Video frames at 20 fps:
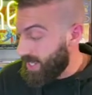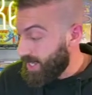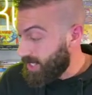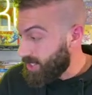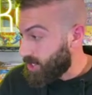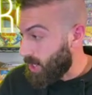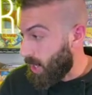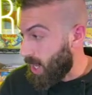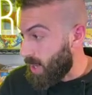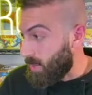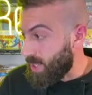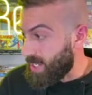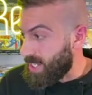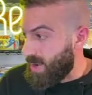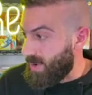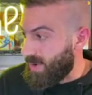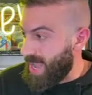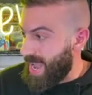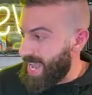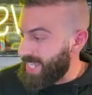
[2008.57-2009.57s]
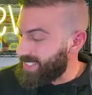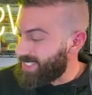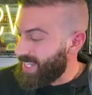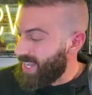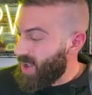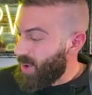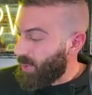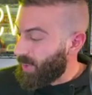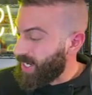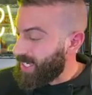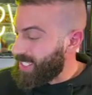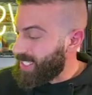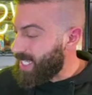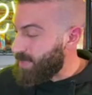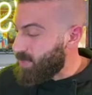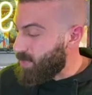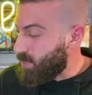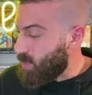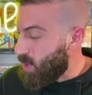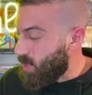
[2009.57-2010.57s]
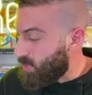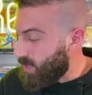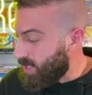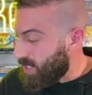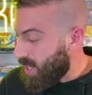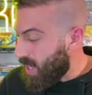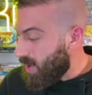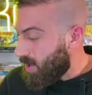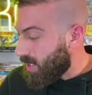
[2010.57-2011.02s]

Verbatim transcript: So here we go, guys. We're going to keep it moving.